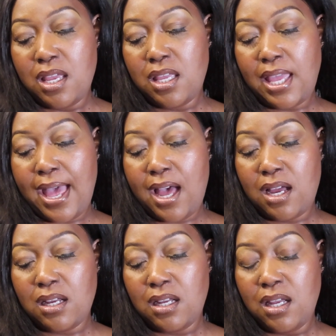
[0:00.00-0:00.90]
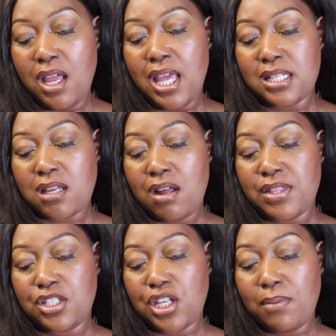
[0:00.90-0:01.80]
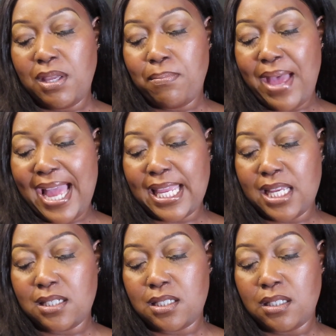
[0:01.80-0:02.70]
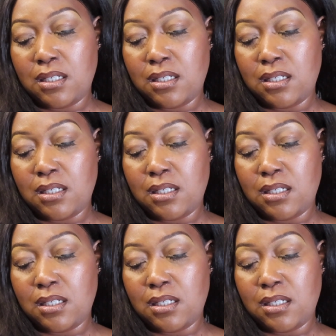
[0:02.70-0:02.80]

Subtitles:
Yeah, it's called the Jamie Baguette.